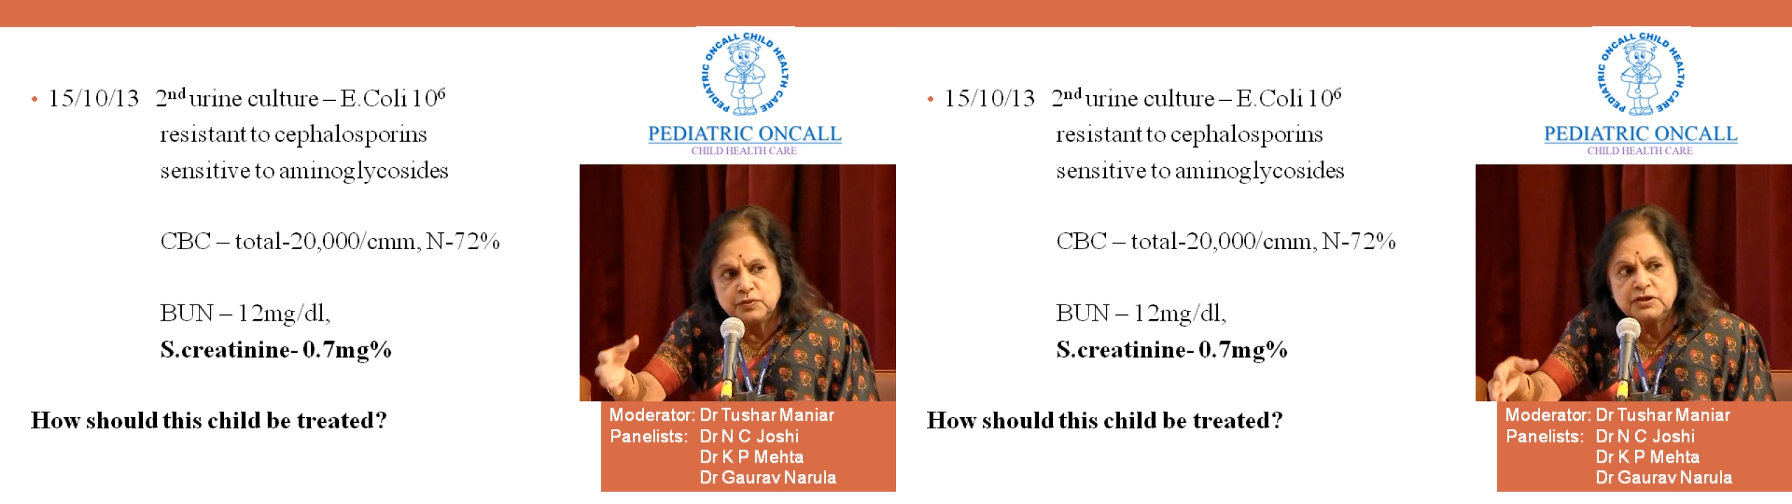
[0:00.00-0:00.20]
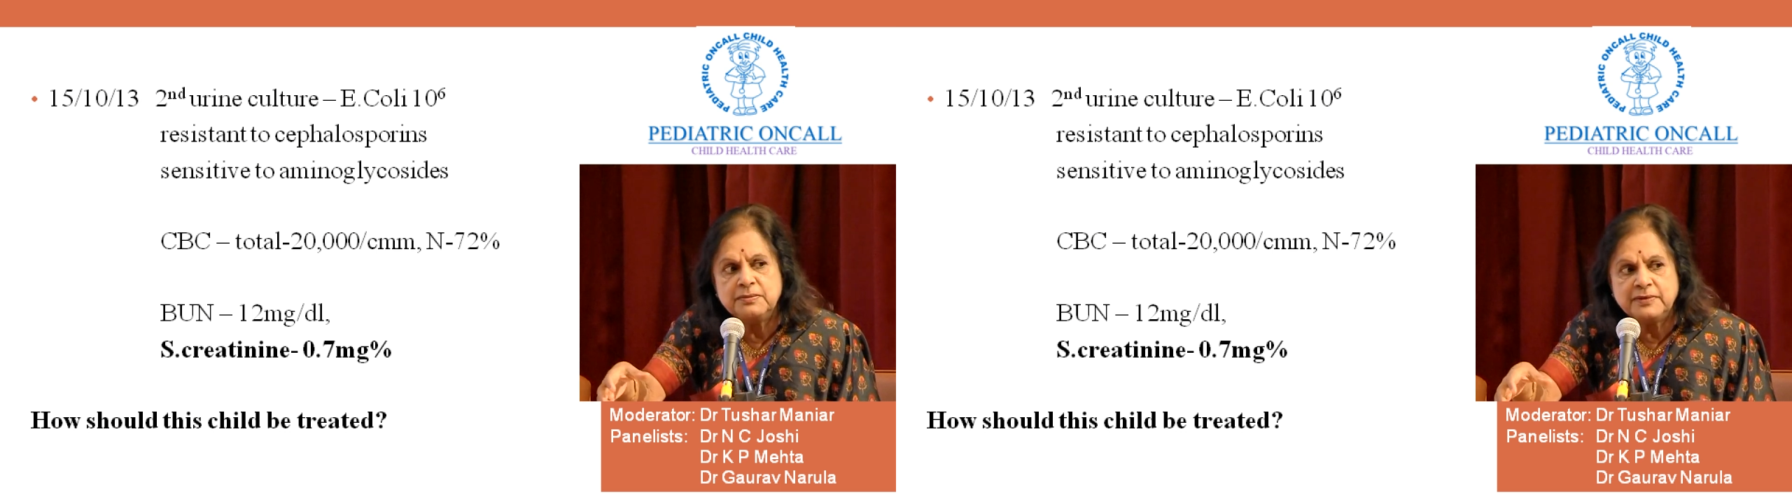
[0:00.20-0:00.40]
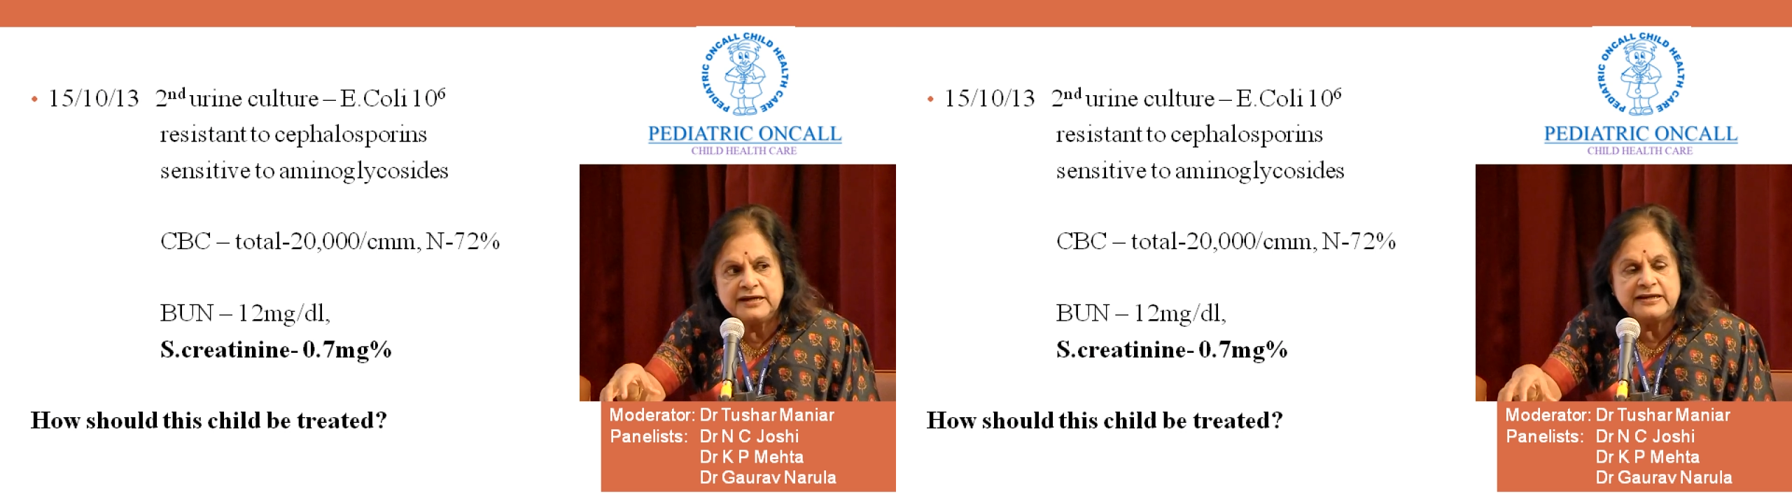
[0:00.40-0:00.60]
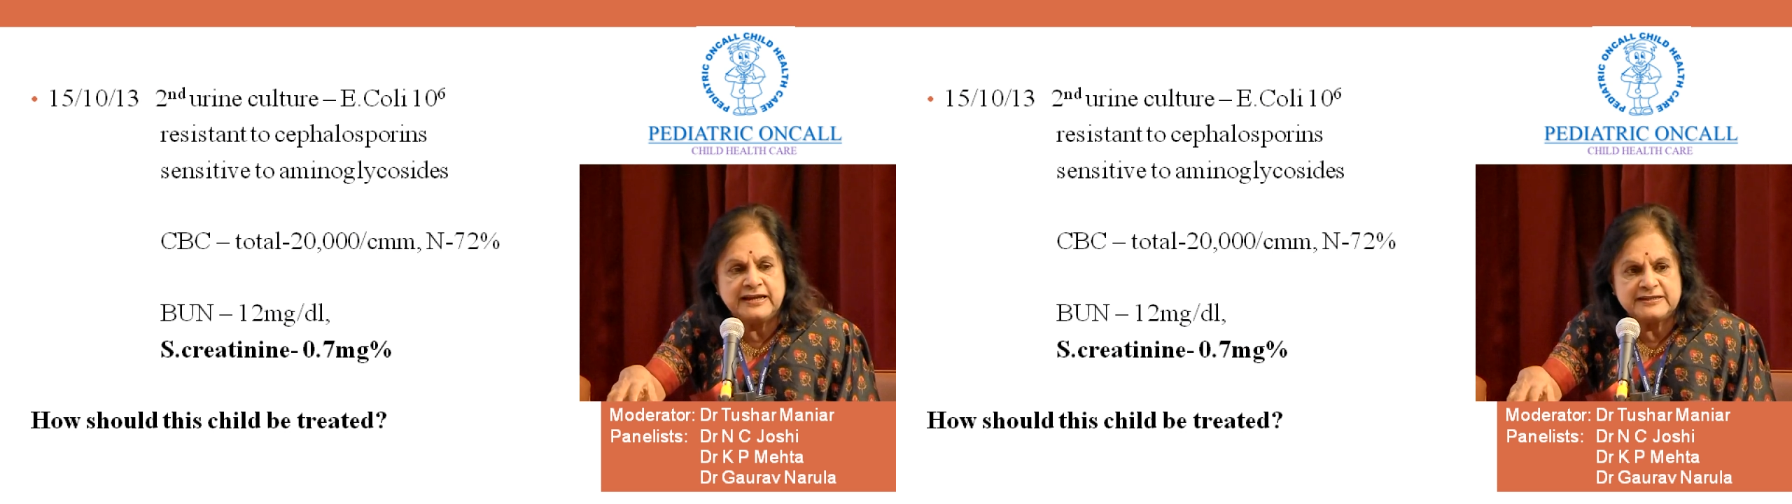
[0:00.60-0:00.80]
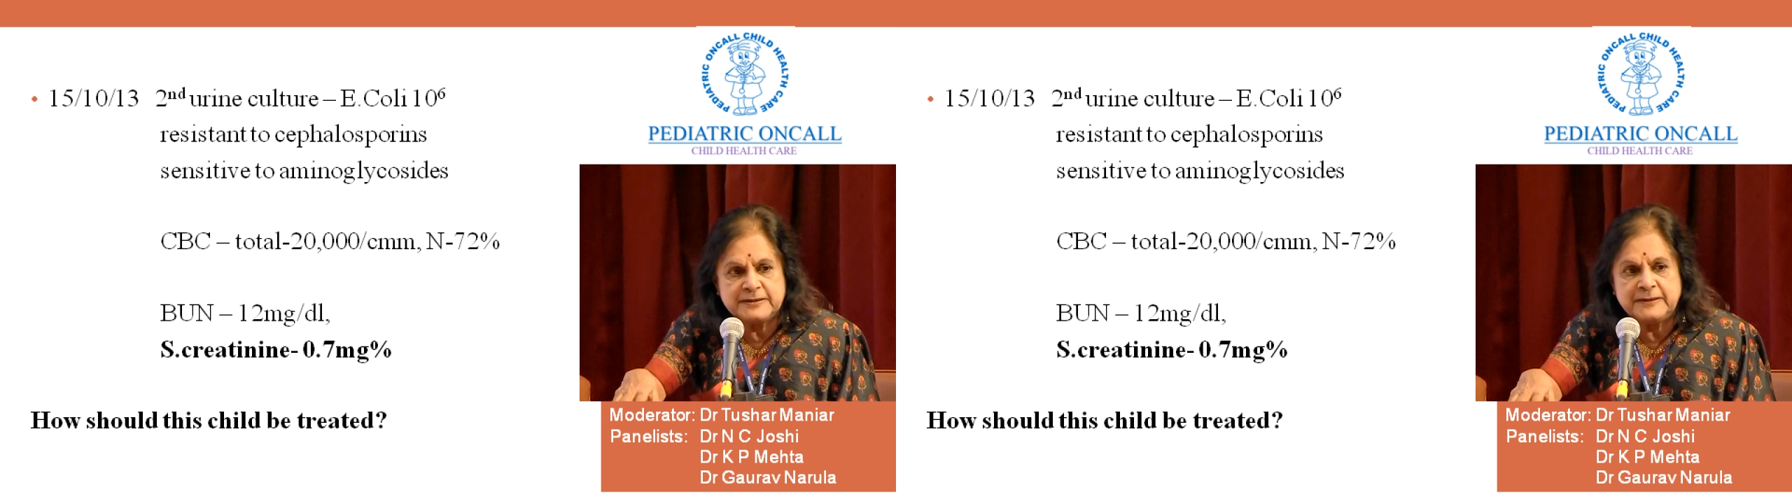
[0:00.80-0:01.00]
worldwide
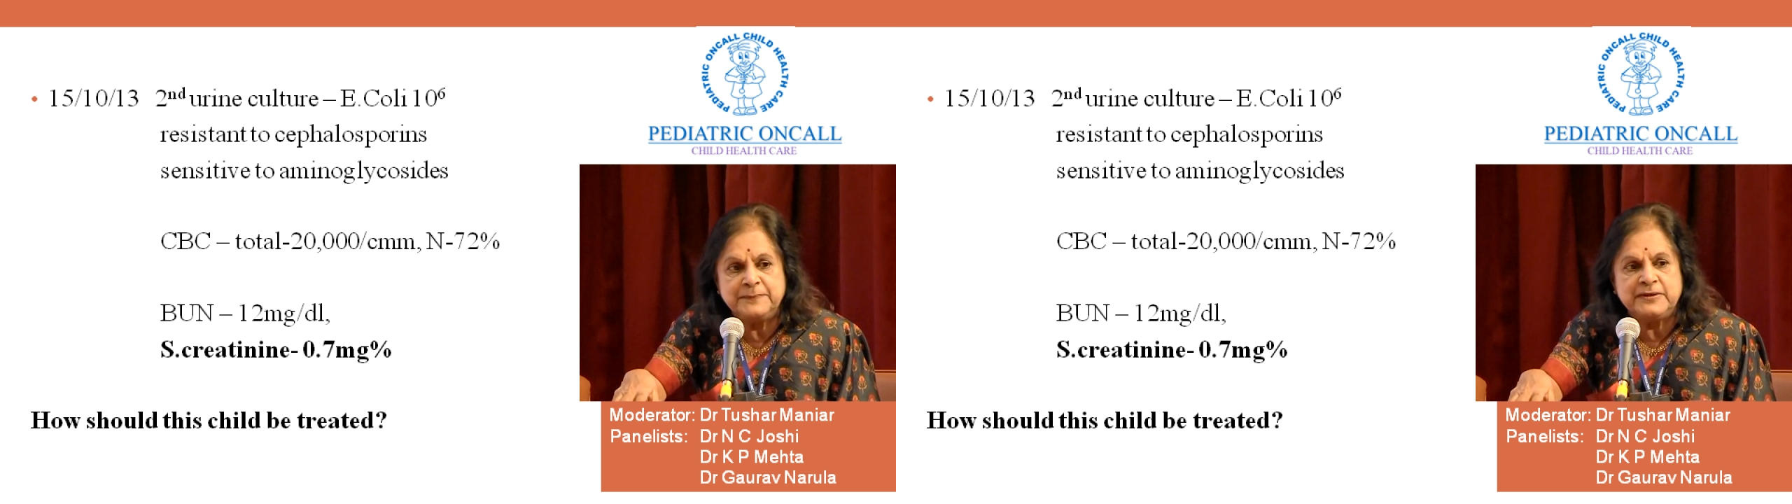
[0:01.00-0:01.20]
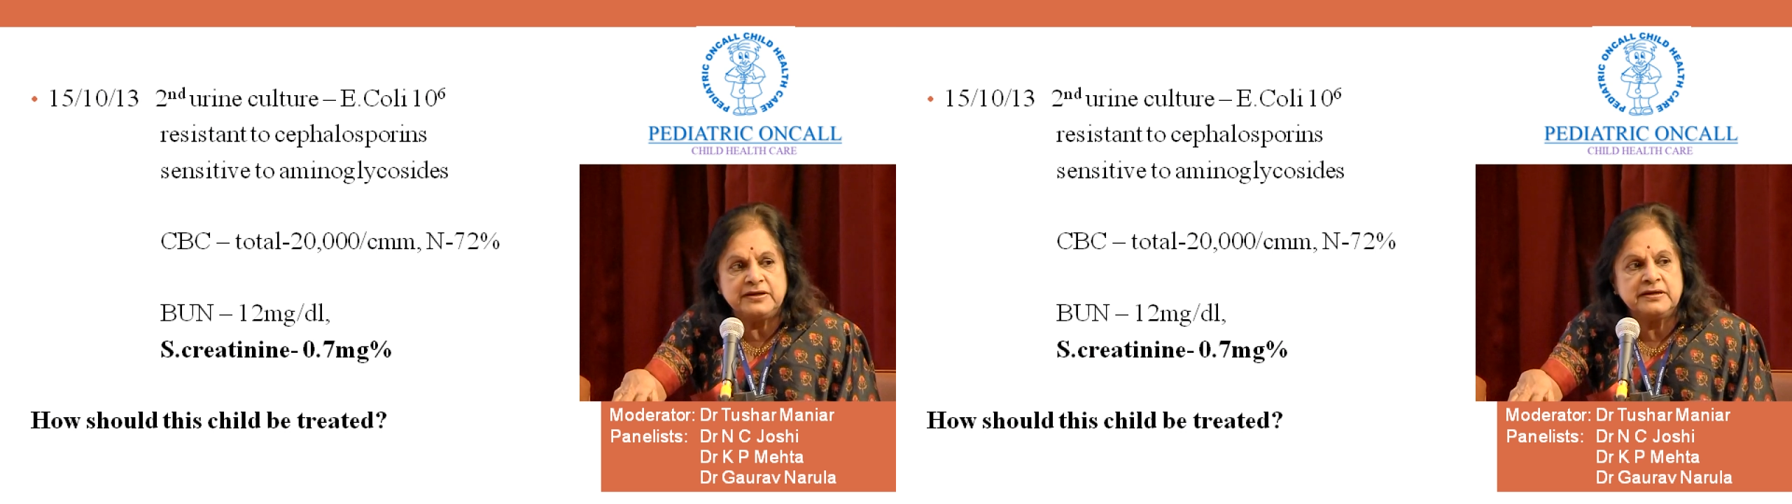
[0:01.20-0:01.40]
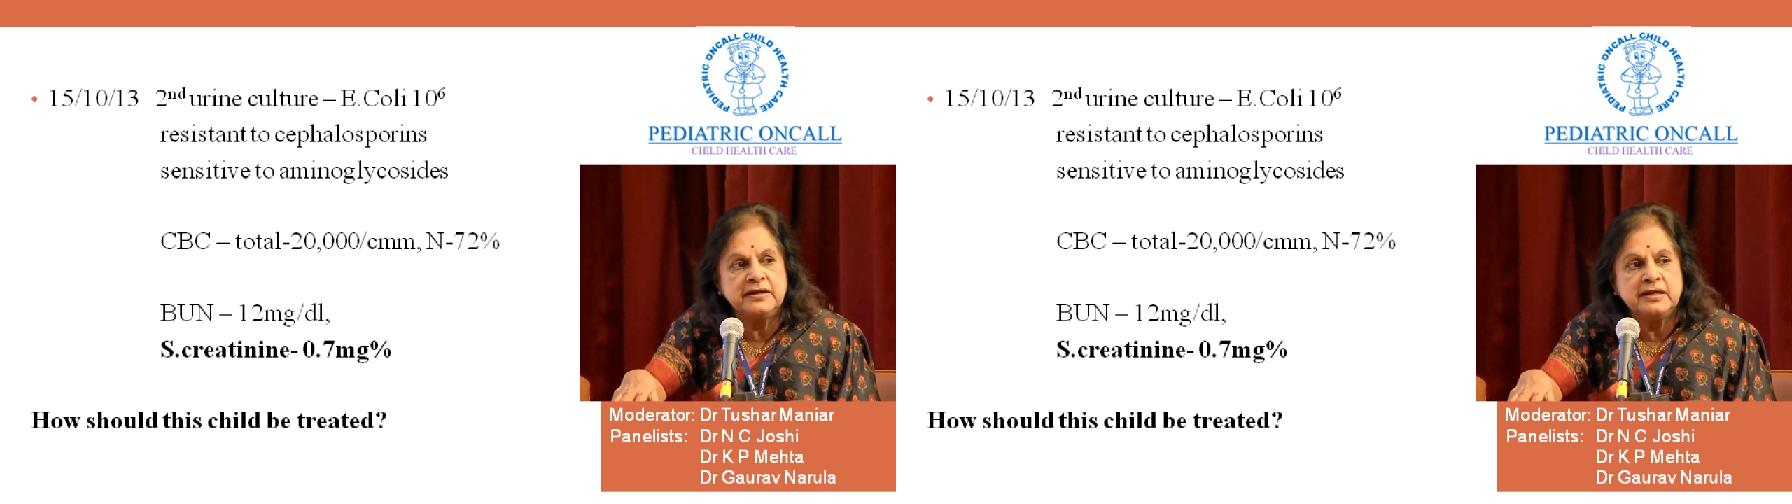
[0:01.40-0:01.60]
accepted.